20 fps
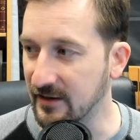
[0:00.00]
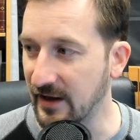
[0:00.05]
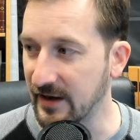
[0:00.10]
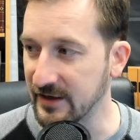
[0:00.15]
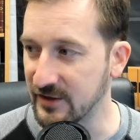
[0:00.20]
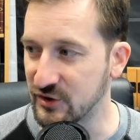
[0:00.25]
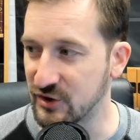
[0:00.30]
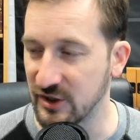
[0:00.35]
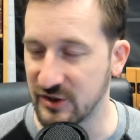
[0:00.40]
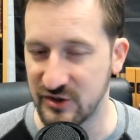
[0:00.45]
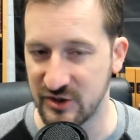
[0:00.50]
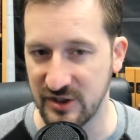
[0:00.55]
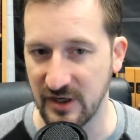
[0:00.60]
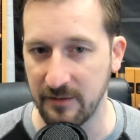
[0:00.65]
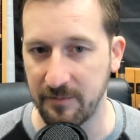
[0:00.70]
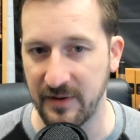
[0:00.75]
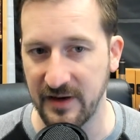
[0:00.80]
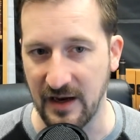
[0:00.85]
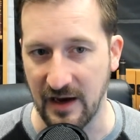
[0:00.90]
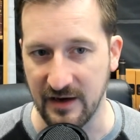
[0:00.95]
Like, should
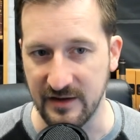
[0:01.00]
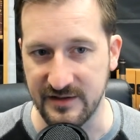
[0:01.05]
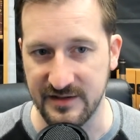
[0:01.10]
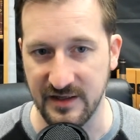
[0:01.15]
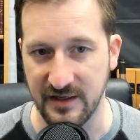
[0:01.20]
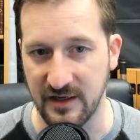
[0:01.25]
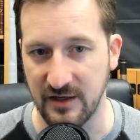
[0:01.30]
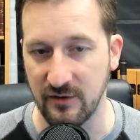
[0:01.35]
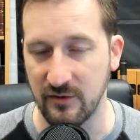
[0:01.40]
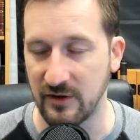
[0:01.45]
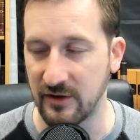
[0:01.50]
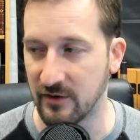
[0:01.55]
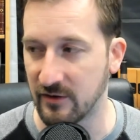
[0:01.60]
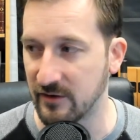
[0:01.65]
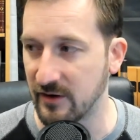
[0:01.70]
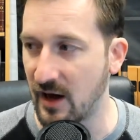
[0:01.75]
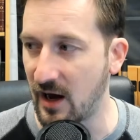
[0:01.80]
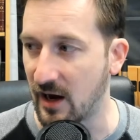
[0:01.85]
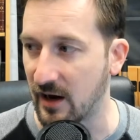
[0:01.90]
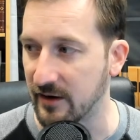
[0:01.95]
she be executed or
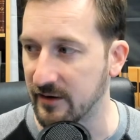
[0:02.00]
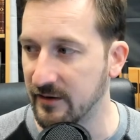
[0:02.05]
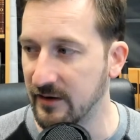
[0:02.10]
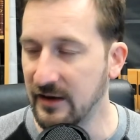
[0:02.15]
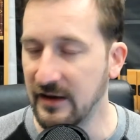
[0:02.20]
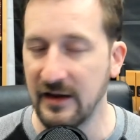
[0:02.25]
not?